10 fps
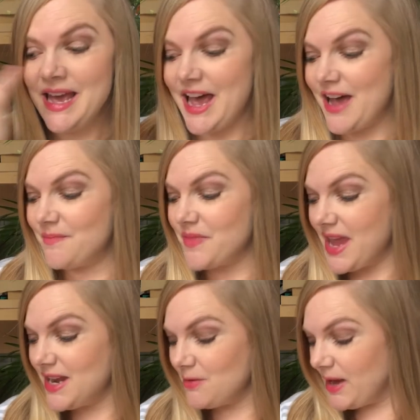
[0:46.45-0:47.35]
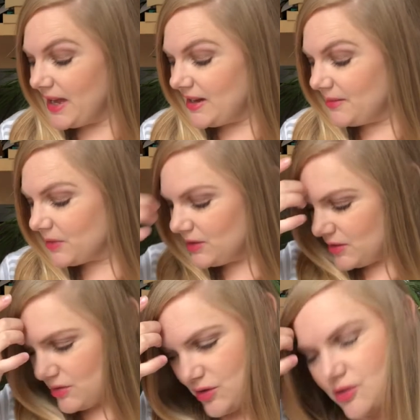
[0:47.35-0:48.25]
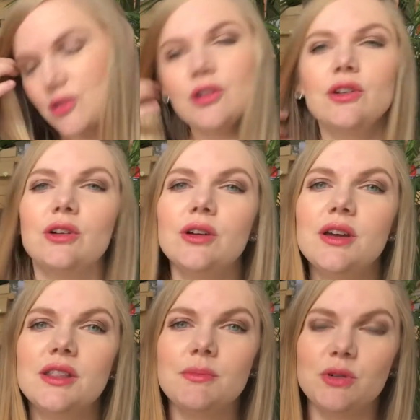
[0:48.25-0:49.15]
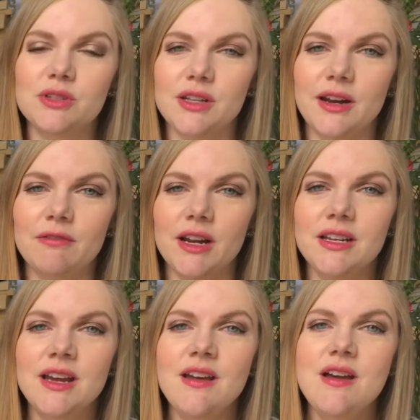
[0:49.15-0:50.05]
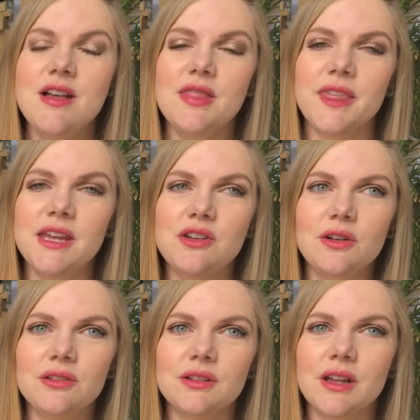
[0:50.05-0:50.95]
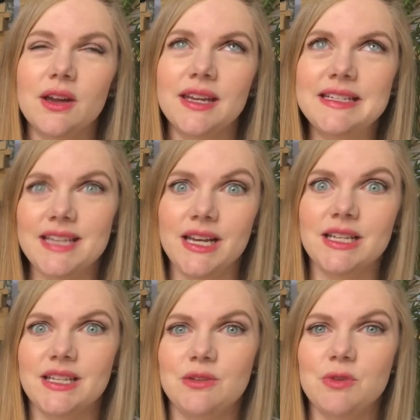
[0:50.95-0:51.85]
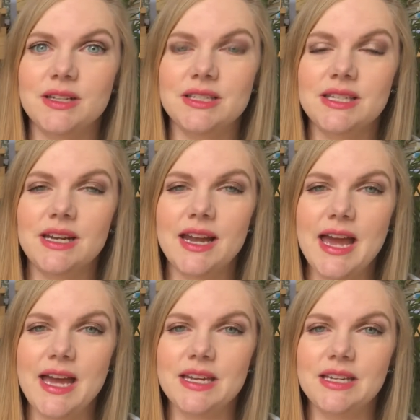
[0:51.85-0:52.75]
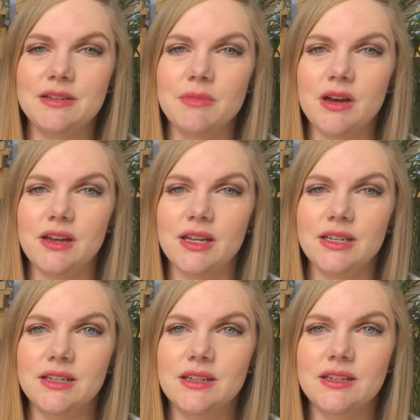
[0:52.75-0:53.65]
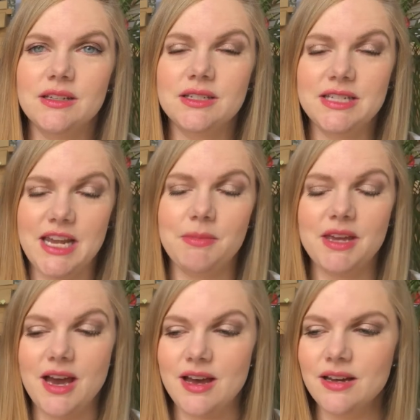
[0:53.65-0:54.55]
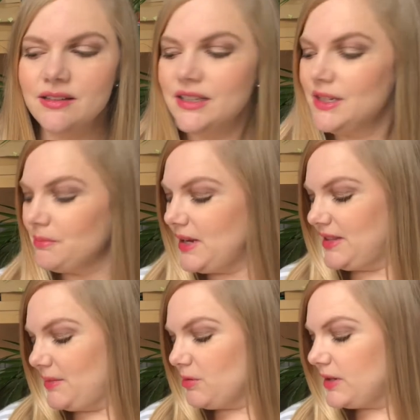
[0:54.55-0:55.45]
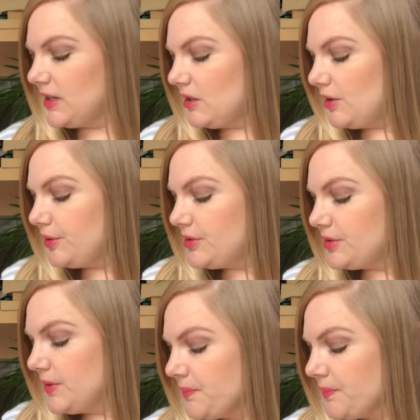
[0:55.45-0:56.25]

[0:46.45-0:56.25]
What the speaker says: Anyway, I'm going to go through the books that I read. They're not exactly the ones that I had in my TBR, but they're pretty close.